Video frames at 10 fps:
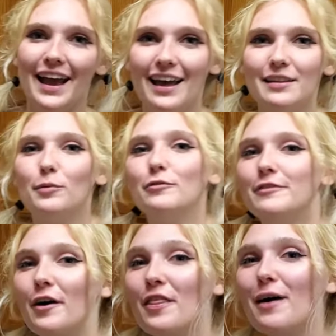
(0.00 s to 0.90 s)
And then we'll
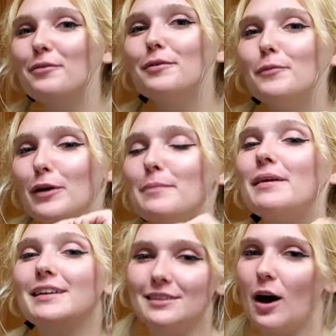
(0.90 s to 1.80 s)
fill that with a
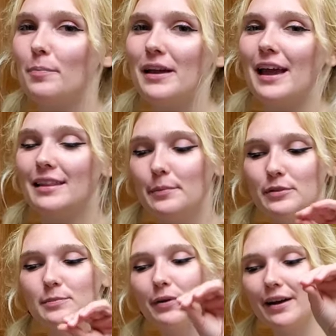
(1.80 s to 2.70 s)
cream and top it, and then
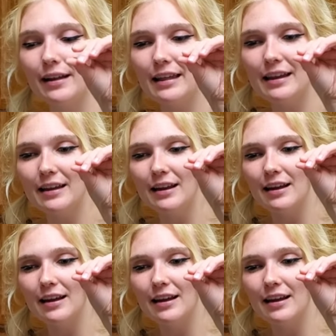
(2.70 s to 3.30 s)
we'll sprinkle it.